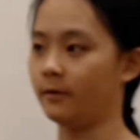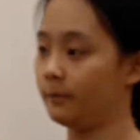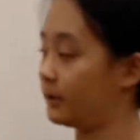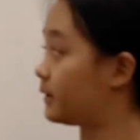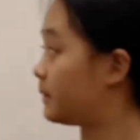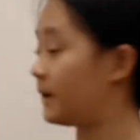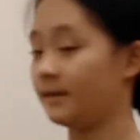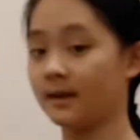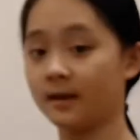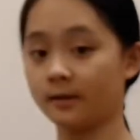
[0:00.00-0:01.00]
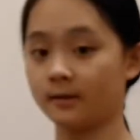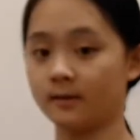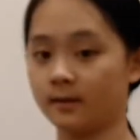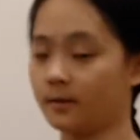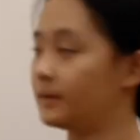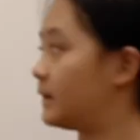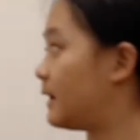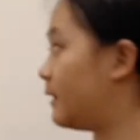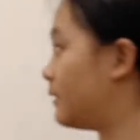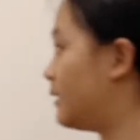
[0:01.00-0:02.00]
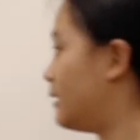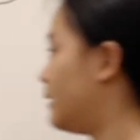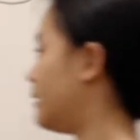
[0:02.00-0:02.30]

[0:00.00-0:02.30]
with the Pythagorean Theorem again, is